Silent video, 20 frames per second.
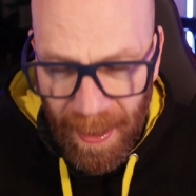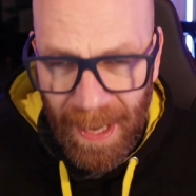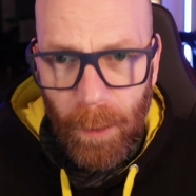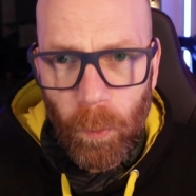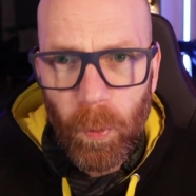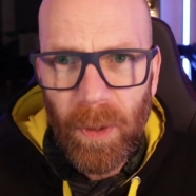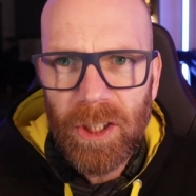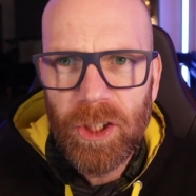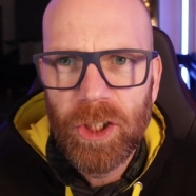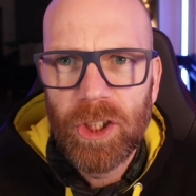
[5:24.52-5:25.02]
may
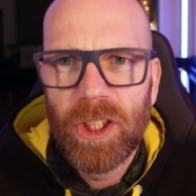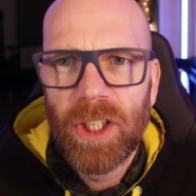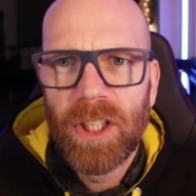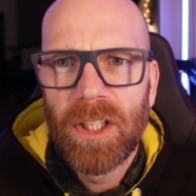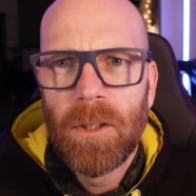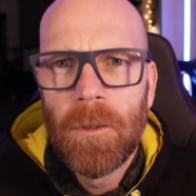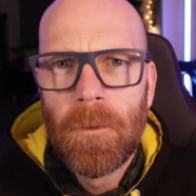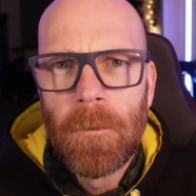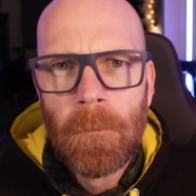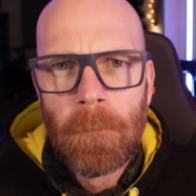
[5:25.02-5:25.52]
wish
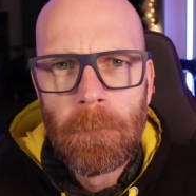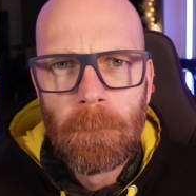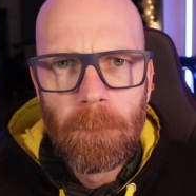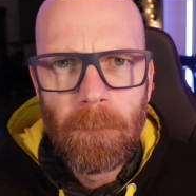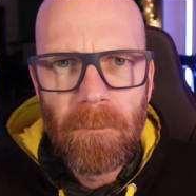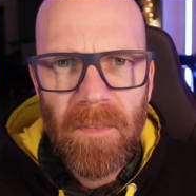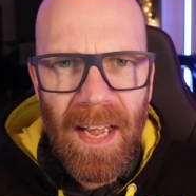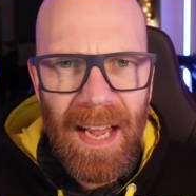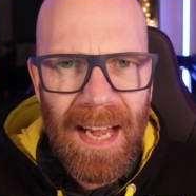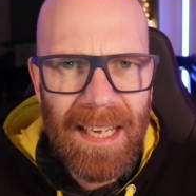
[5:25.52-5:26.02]
to
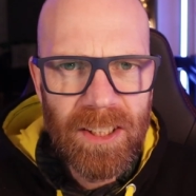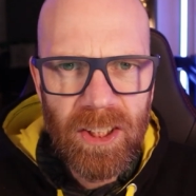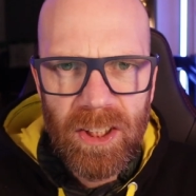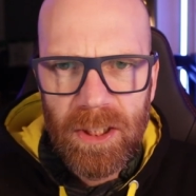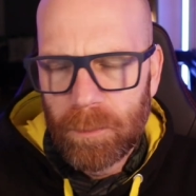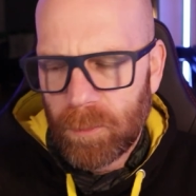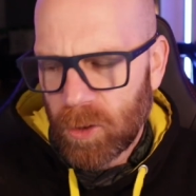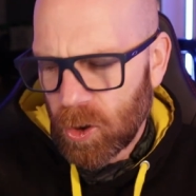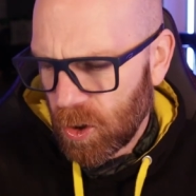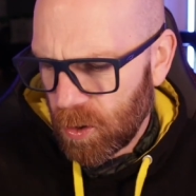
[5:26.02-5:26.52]
add
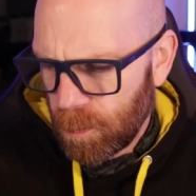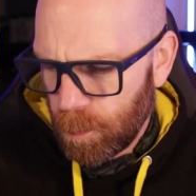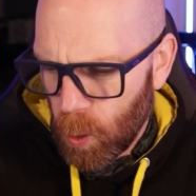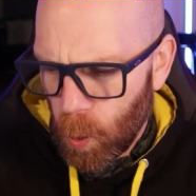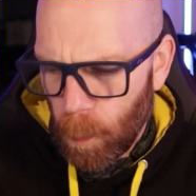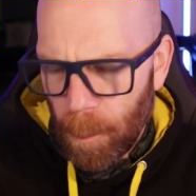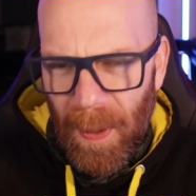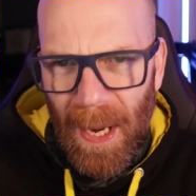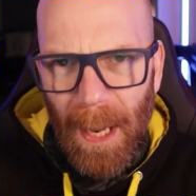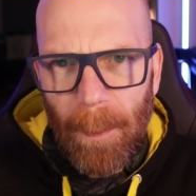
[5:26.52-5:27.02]
some sort of
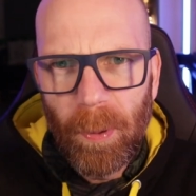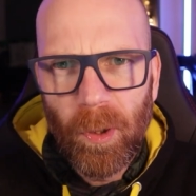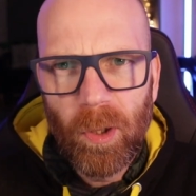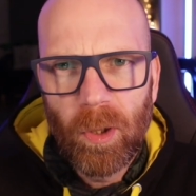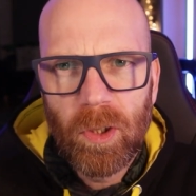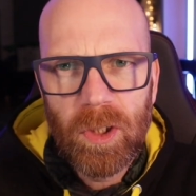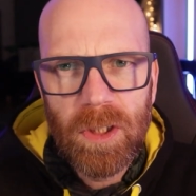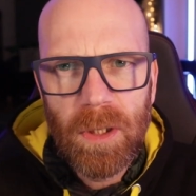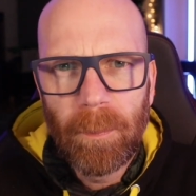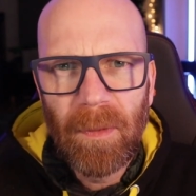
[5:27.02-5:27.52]
more
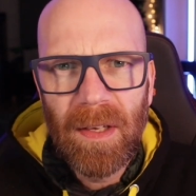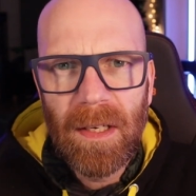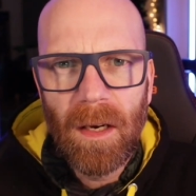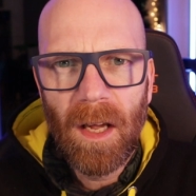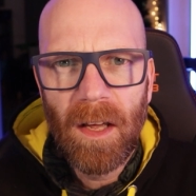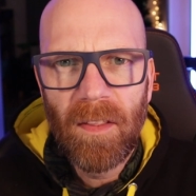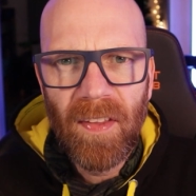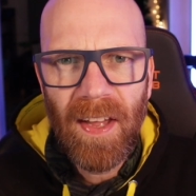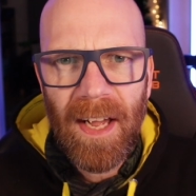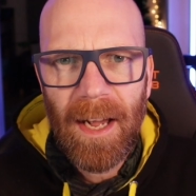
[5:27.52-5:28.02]
pepper or something
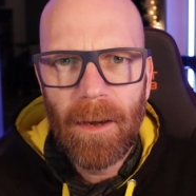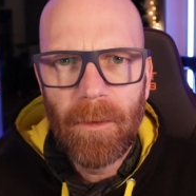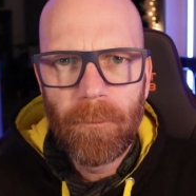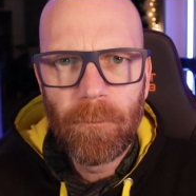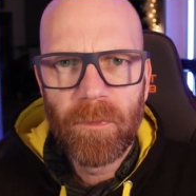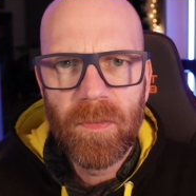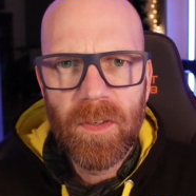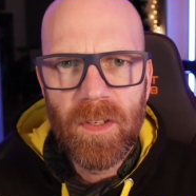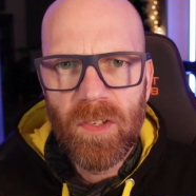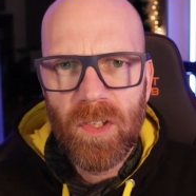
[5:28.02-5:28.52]
like that,
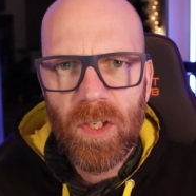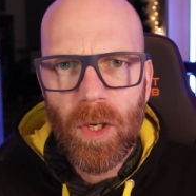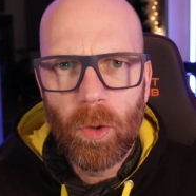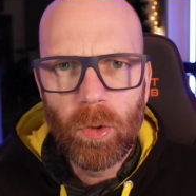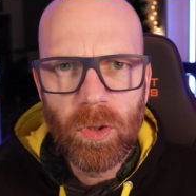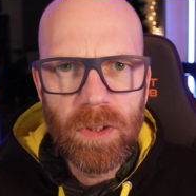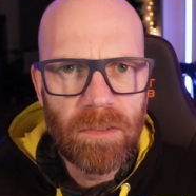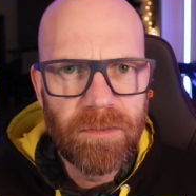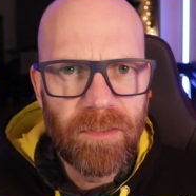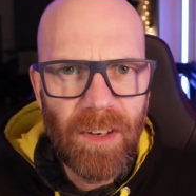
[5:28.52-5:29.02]
the
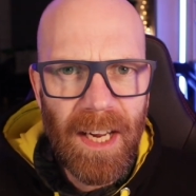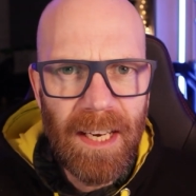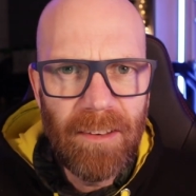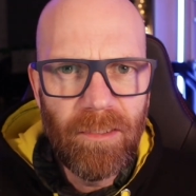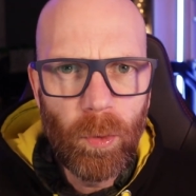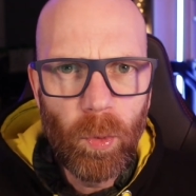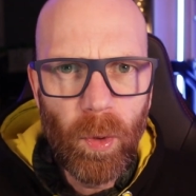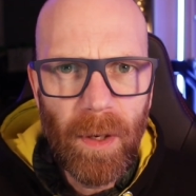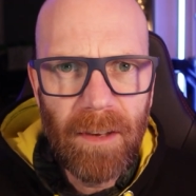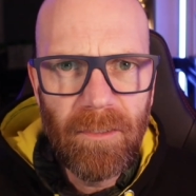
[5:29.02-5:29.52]
salt to
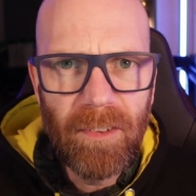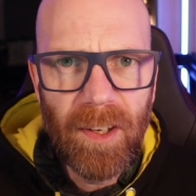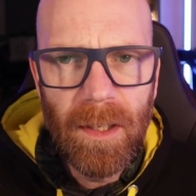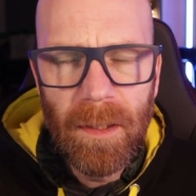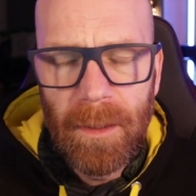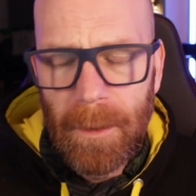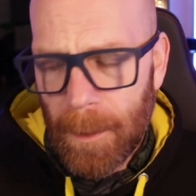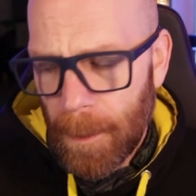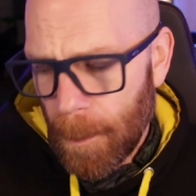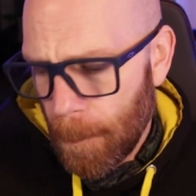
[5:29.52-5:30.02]
flavour, whatever.
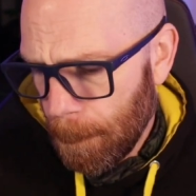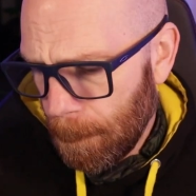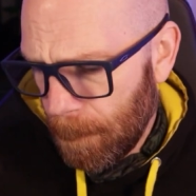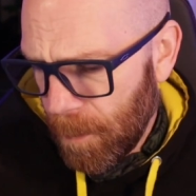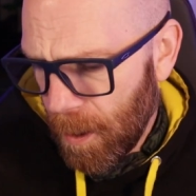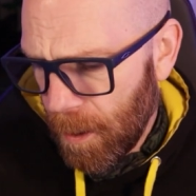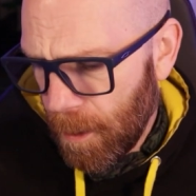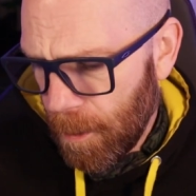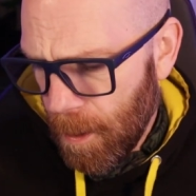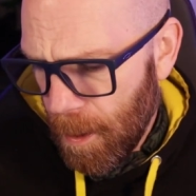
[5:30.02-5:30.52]

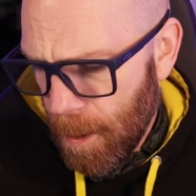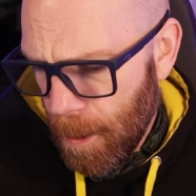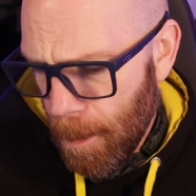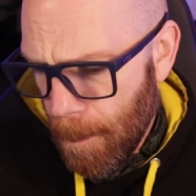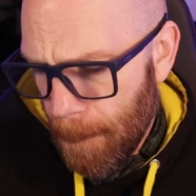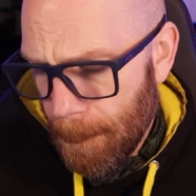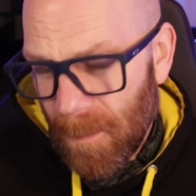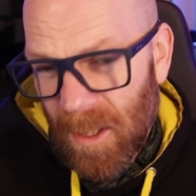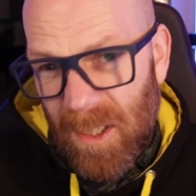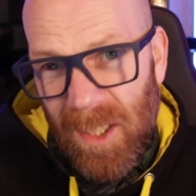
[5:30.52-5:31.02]
But
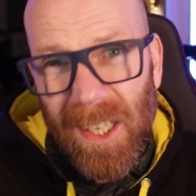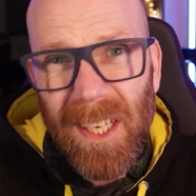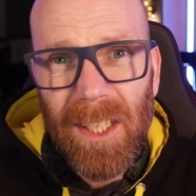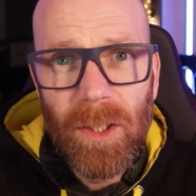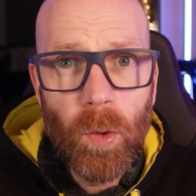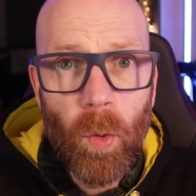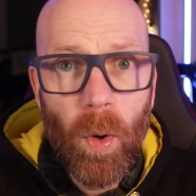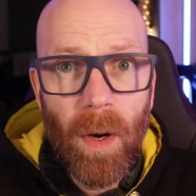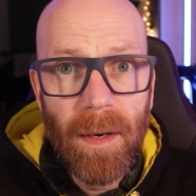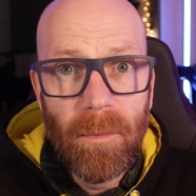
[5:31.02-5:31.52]
because it
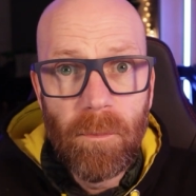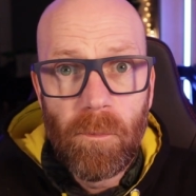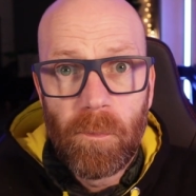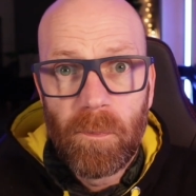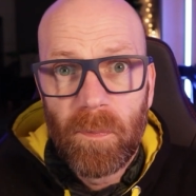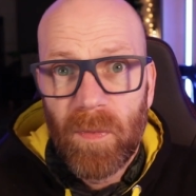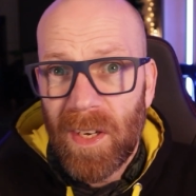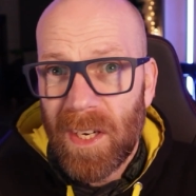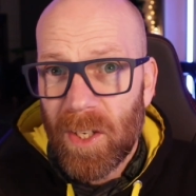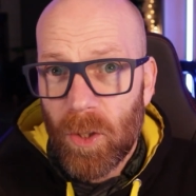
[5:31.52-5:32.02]
is quite
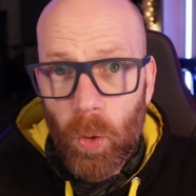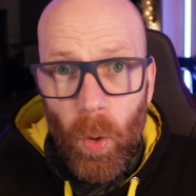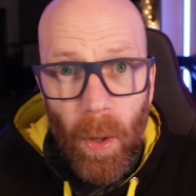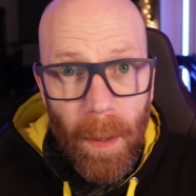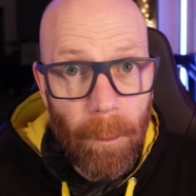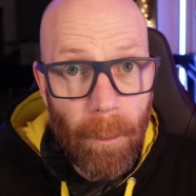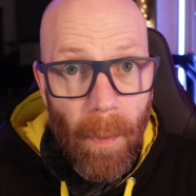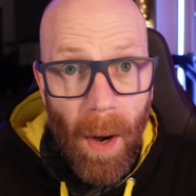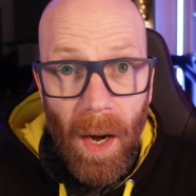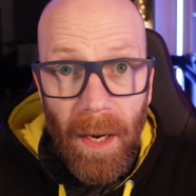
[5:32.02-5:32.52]

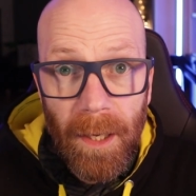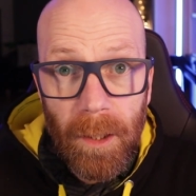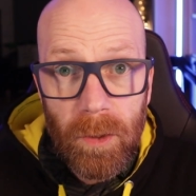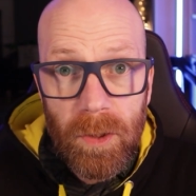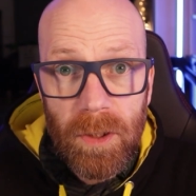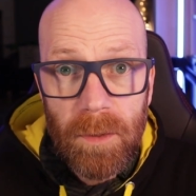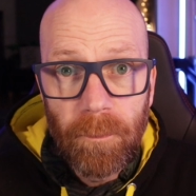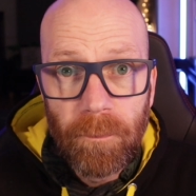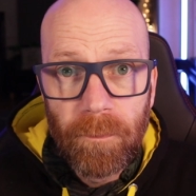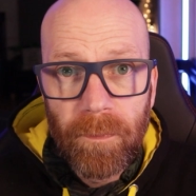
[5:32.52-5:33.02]

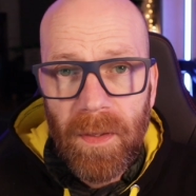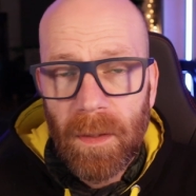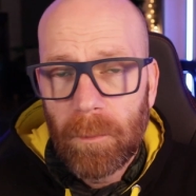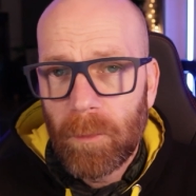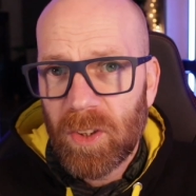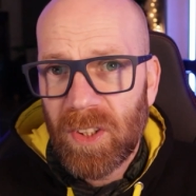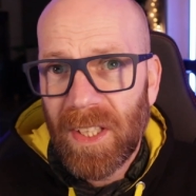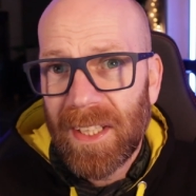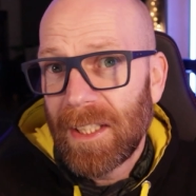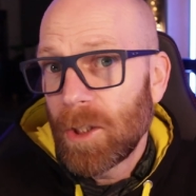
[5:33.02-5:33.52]
mild. I'm
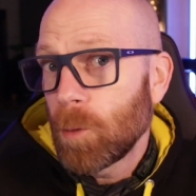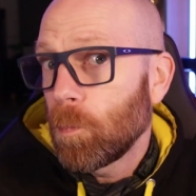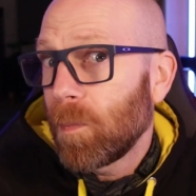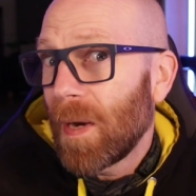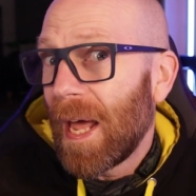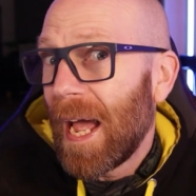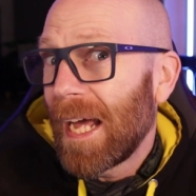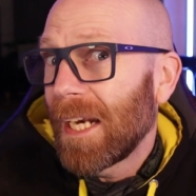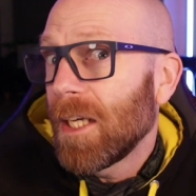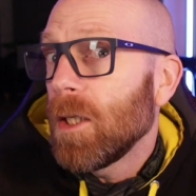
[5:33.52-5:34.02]
not saying it's
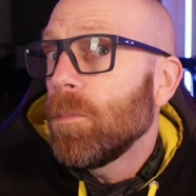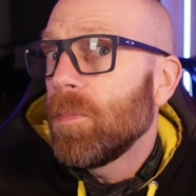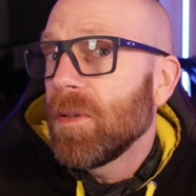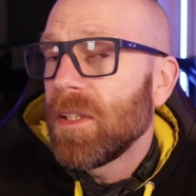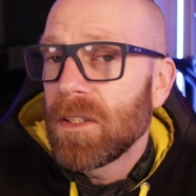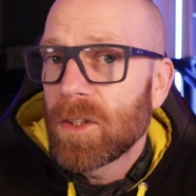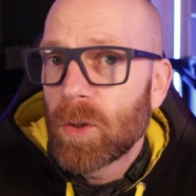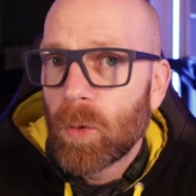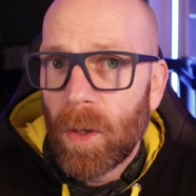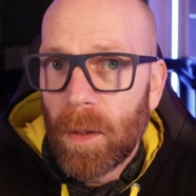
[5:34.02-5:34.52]
bland, but
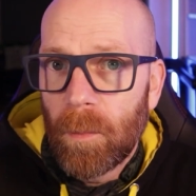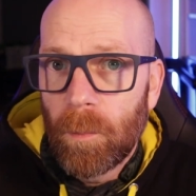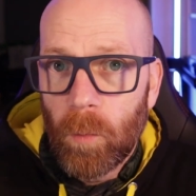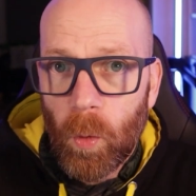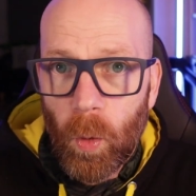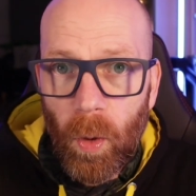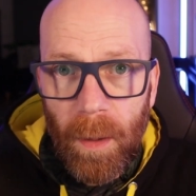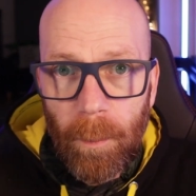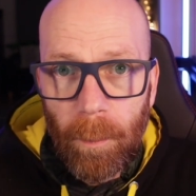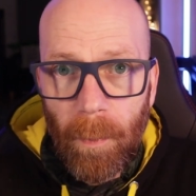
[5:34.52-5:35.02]
it's
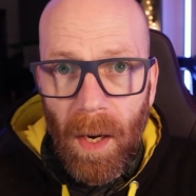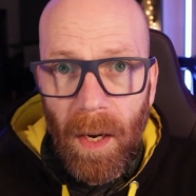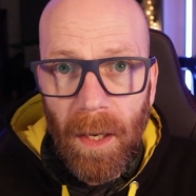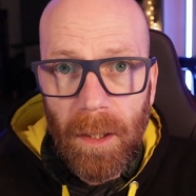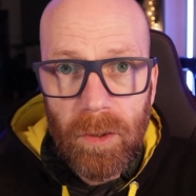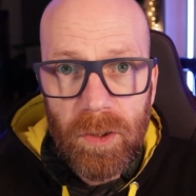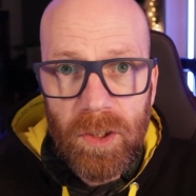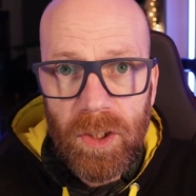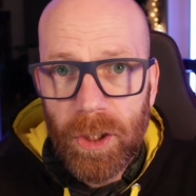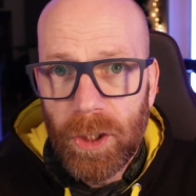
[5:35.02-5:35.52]
quite
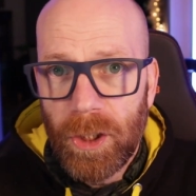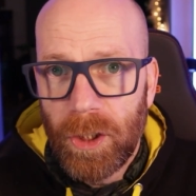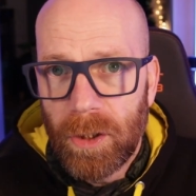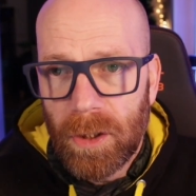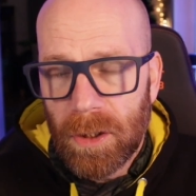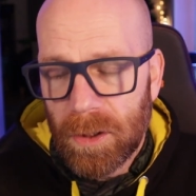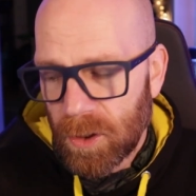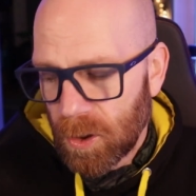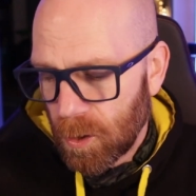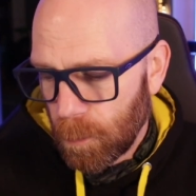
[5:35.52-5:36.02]
mild. So you
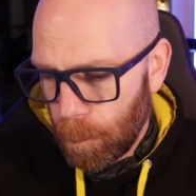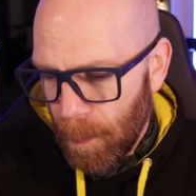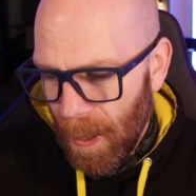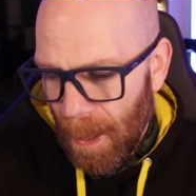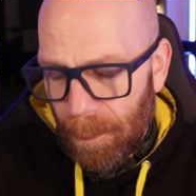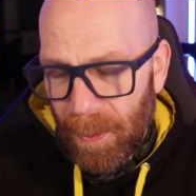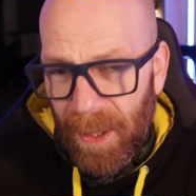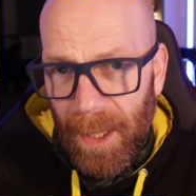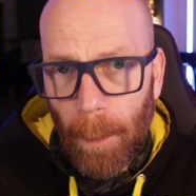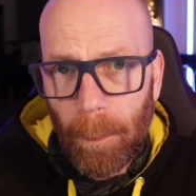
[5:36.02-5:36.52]
can sort of
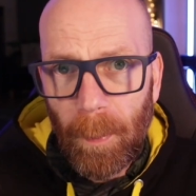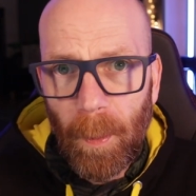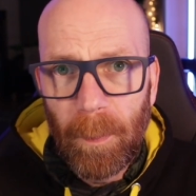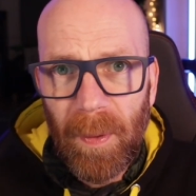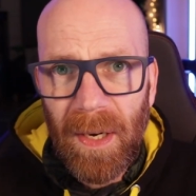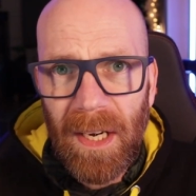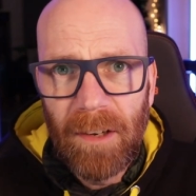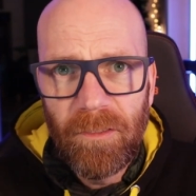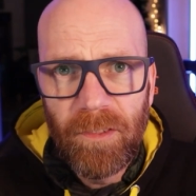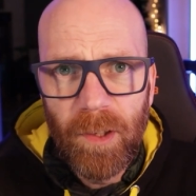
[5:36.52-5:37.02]
pep it up a
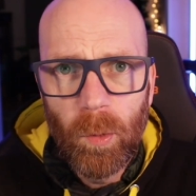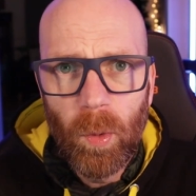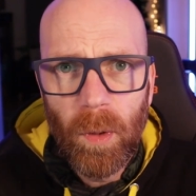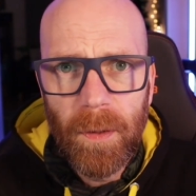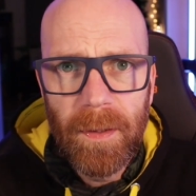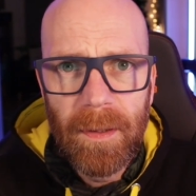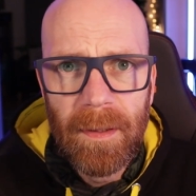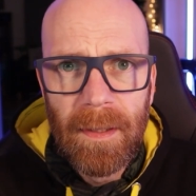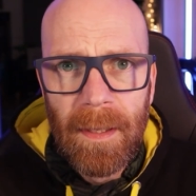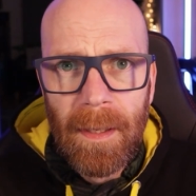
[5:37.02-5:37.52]
bit if you
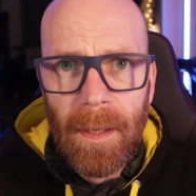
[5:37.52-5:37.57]
want.